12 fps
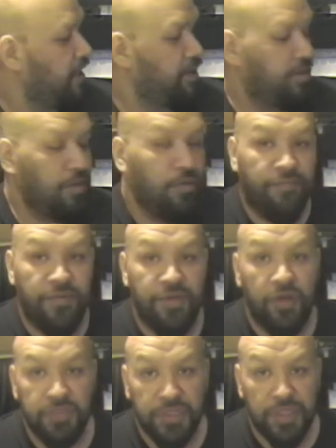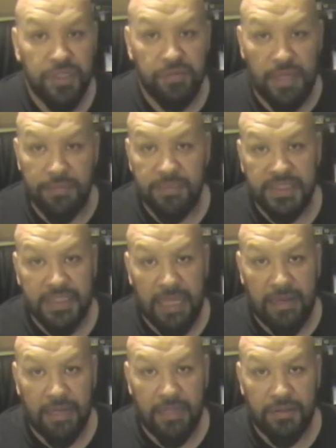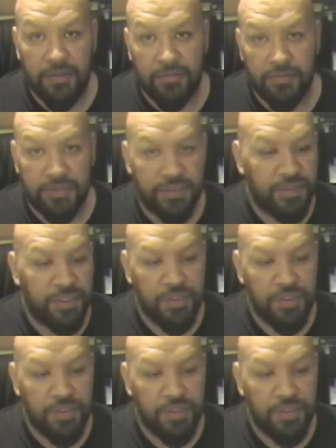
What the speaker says: So for those of you that missed out on those,